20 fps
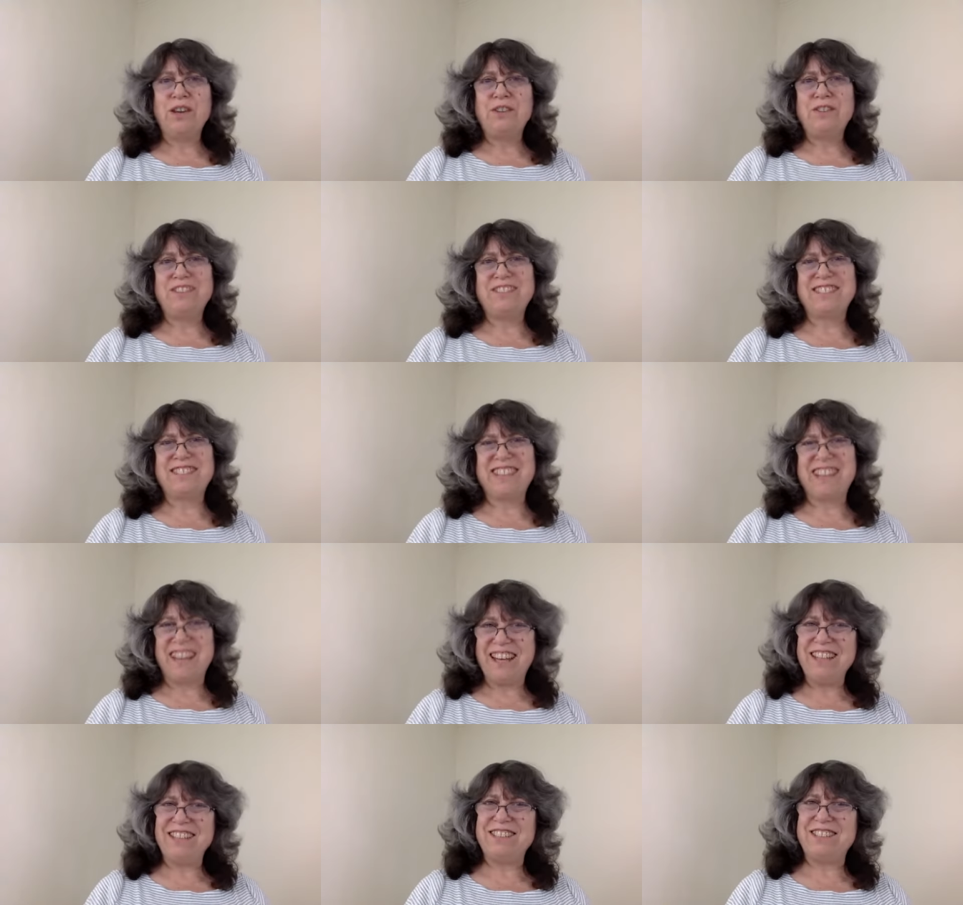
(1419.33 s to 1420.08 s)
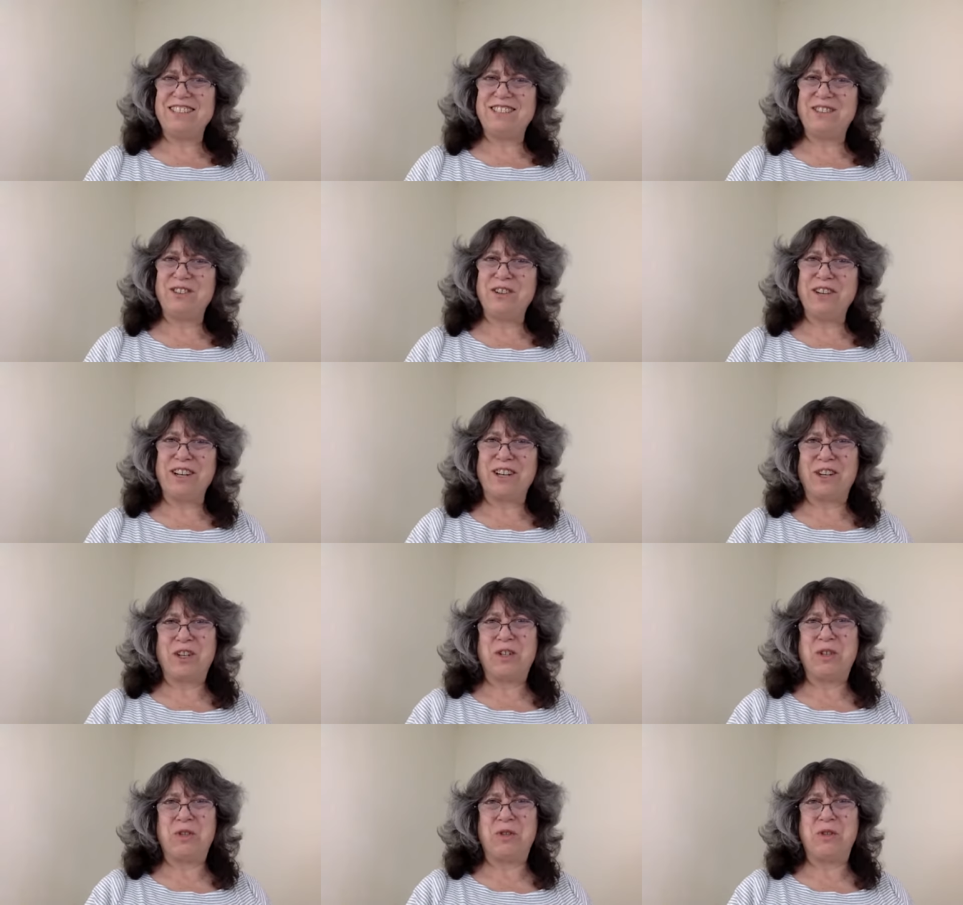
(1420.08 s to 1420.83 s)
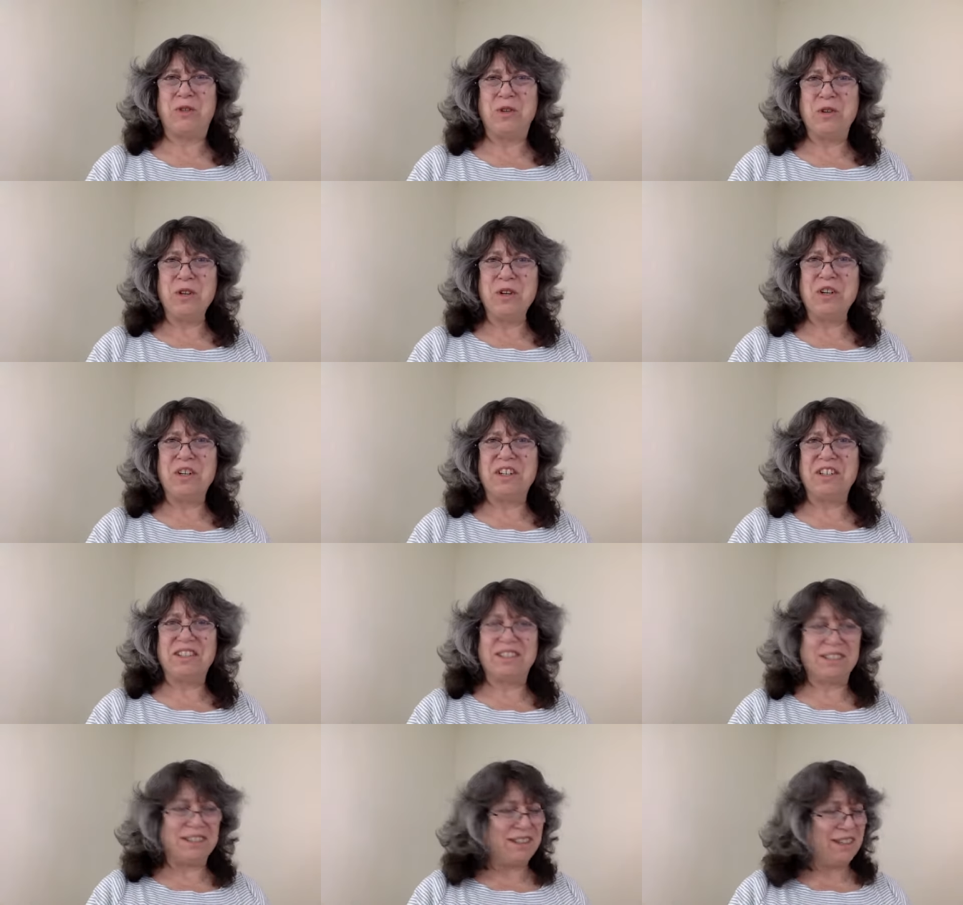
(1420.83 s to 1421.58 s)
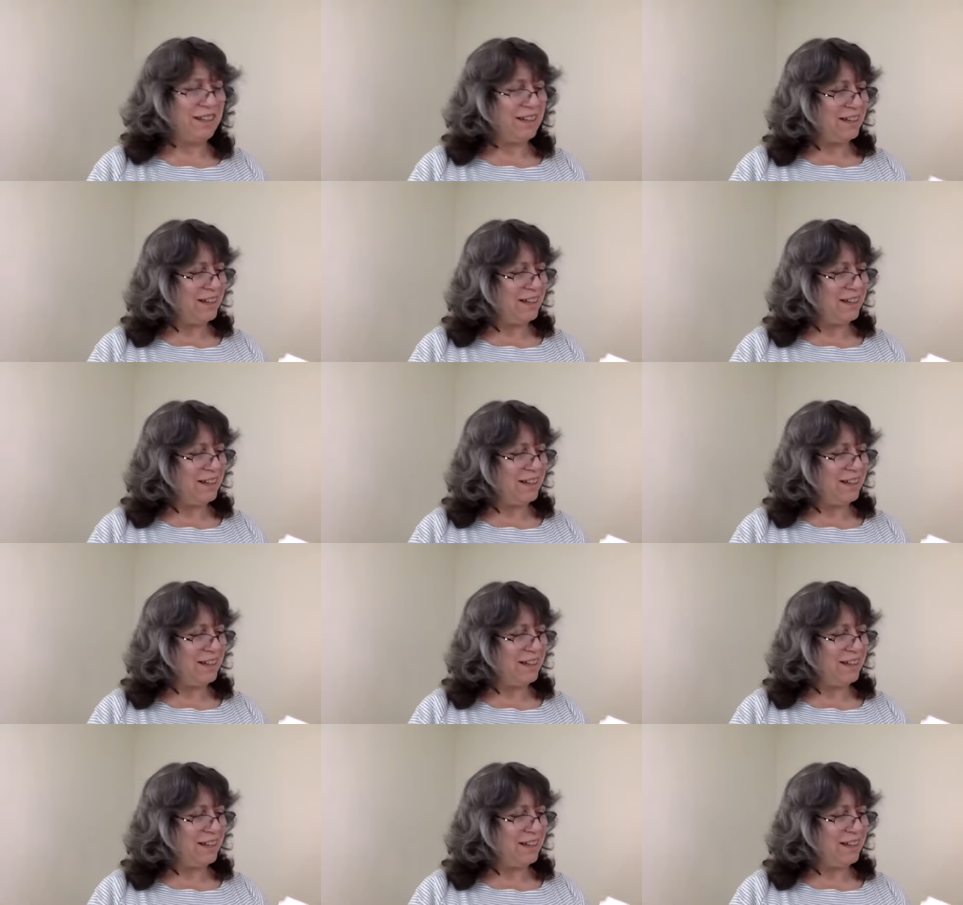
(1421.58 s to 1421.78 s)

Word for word: which is kind of sort of cool